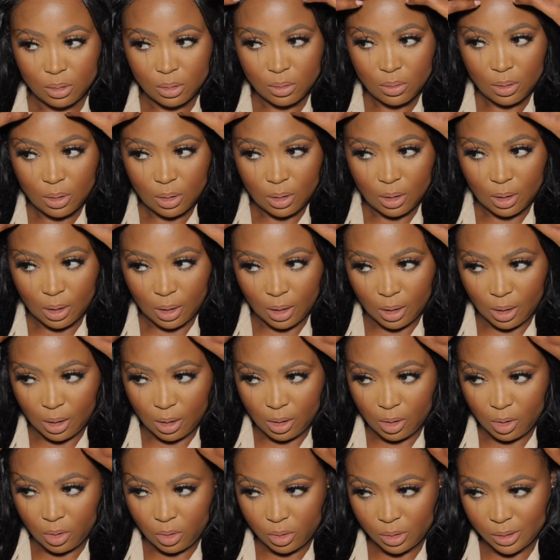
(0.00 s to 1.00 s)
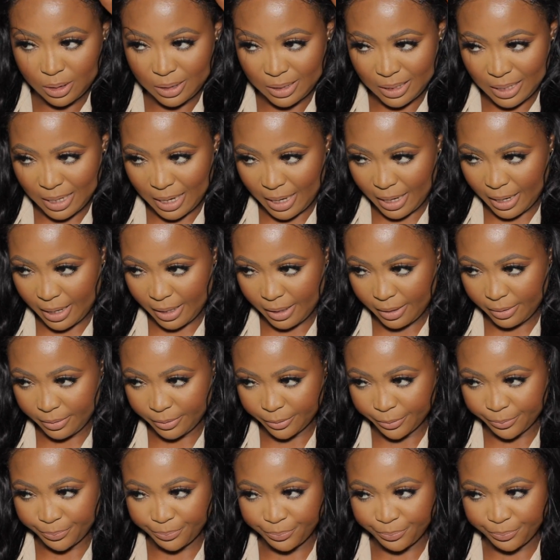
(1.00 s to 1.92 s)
is what the hair looks like.